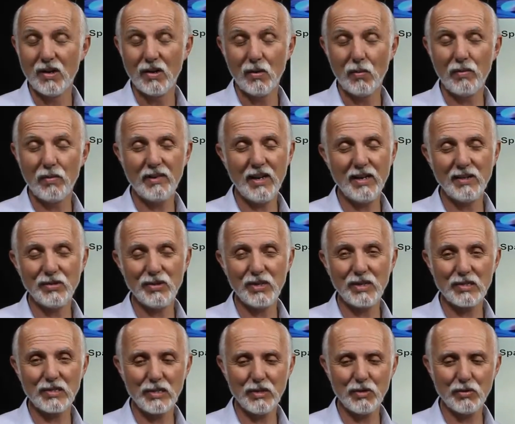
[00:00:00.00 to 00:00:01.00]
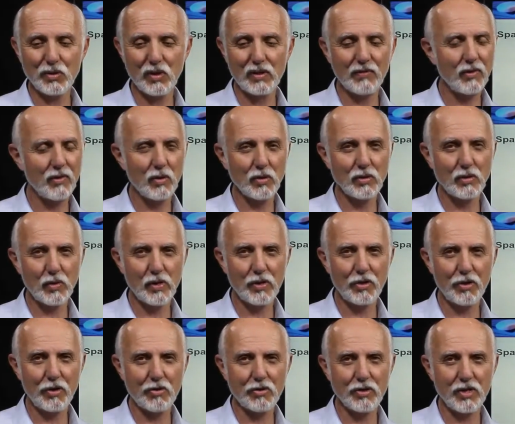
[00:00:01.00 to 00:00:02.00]
We've got a 6th loser, even though it's only
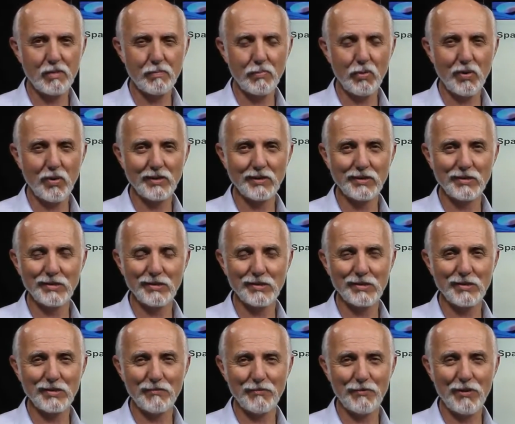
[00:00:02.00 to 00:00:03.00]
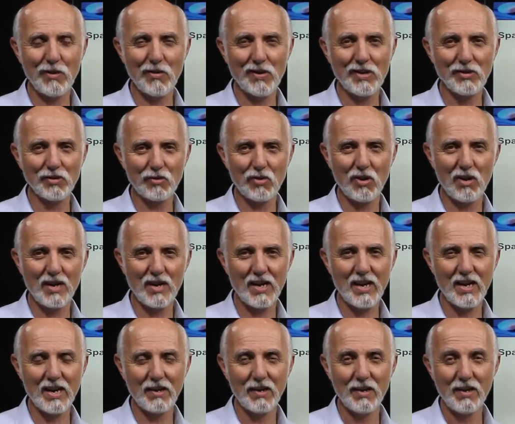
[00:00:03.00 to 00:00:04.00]
13 points. This is a very strong
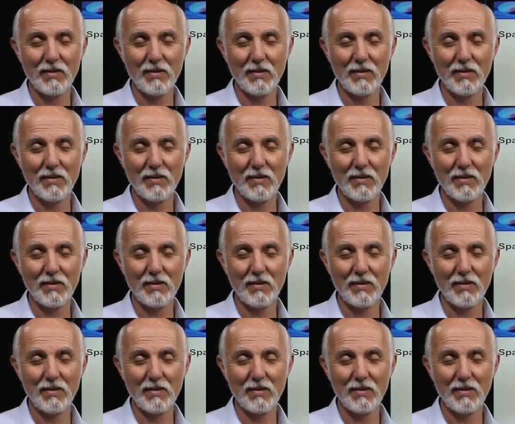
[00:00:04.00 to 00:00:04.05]
hand.